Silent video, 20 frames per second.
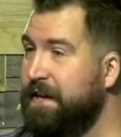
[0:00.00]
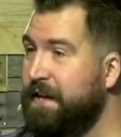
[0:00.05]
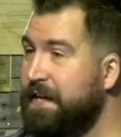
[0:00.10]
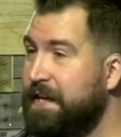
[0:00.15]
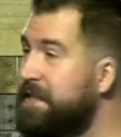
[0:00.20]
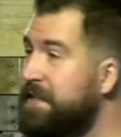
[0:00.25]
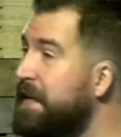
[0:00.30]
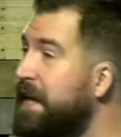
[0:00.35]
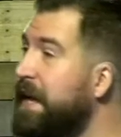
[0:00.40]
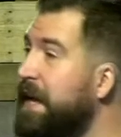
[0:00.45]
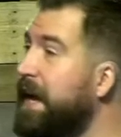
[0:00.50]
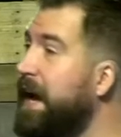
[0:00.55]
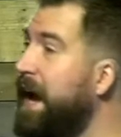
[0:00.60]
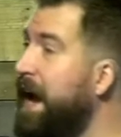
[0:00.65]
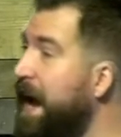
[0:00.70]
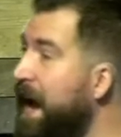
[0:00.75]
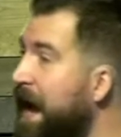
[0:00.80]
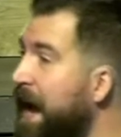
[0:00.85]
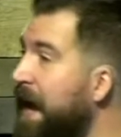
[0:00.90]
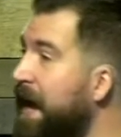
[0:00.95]
He's saying,
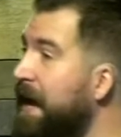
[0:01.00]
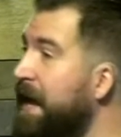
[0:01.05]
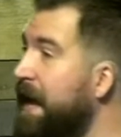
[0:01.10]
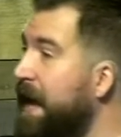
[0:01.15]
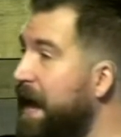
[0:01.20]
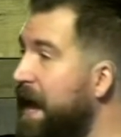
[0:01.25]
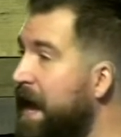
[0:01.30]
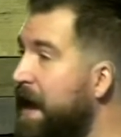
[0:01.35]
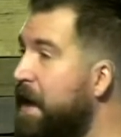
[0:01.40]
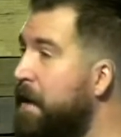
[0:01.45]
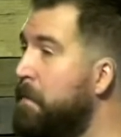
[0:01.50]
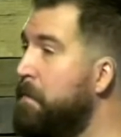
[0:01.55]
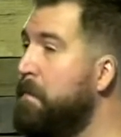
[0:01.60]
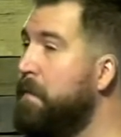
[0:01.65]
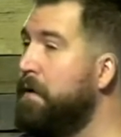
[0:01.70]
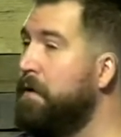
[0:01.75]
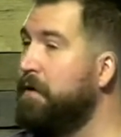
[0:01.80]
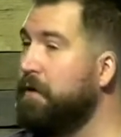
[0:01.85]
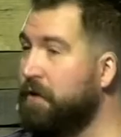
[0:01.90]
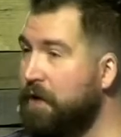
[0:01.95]
I
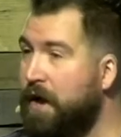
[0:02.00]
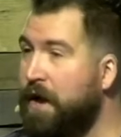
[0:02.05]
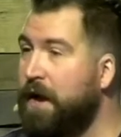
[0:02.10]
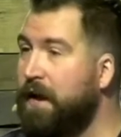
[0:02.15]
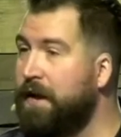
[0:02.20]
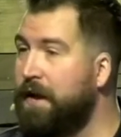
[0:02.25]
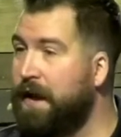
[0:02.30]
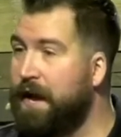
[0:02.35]
am God.